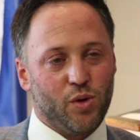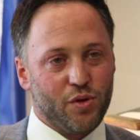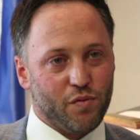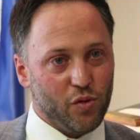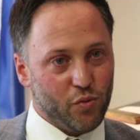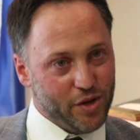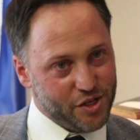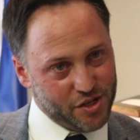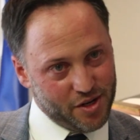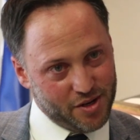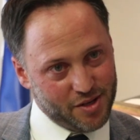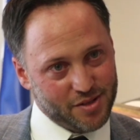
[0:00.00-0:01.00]
wonderful
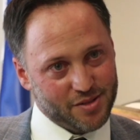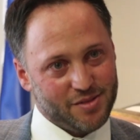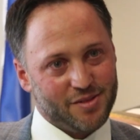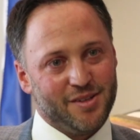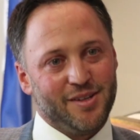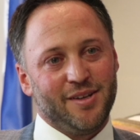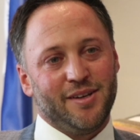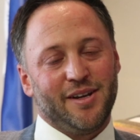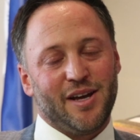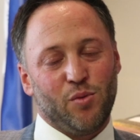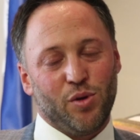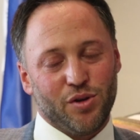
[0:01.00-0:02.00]
region it is,
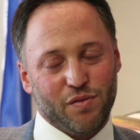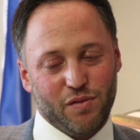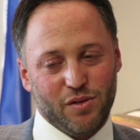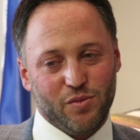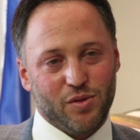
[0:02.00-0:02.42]
and how wonderful